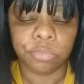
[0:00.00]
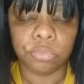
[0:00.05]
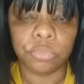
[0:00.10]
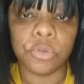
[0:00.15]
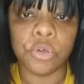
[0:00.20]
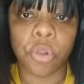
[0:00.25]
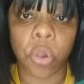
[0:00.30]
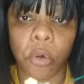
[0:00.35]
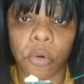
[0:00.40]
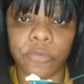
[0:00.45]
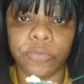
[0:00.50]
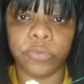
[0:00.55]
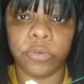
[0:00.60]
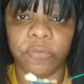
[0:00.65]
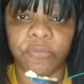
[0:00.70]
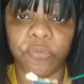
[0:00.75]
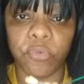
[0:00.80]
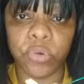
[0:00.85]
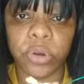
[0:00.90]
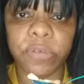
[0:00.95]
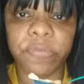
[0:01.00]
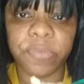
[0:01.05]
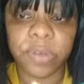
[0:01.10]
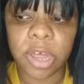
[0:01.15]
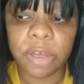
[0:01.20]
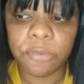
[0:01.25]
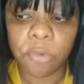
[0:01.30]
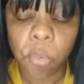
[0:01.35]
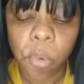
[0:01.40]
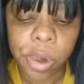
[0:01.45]
you know, the fruity
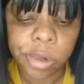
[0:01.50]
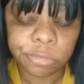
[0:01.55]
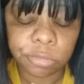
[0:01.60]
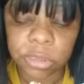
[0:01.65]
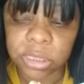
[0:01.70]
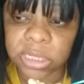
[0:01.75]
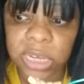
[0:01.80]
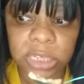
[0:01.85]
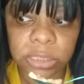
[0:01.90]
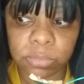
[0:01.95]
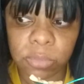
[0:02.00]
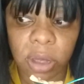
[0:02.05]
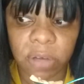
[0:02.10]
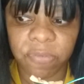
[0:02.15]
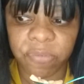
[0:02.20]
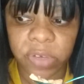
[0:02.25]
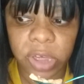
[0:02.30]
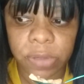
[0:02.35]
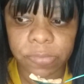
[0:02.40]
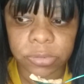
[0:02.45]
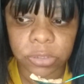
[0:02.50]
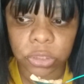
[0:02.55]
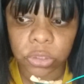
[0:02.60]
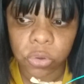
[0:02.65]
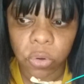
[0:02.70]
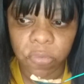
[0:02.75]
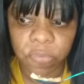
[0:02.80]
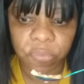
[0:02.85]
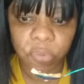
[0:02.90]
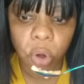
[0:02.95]
flavor one, because that's my favorite
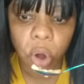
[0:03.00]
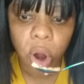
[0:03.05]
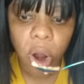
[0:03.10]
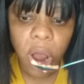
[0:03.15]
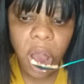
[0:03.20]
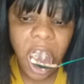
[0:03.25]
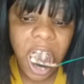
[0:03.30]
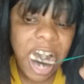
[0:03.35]
so far.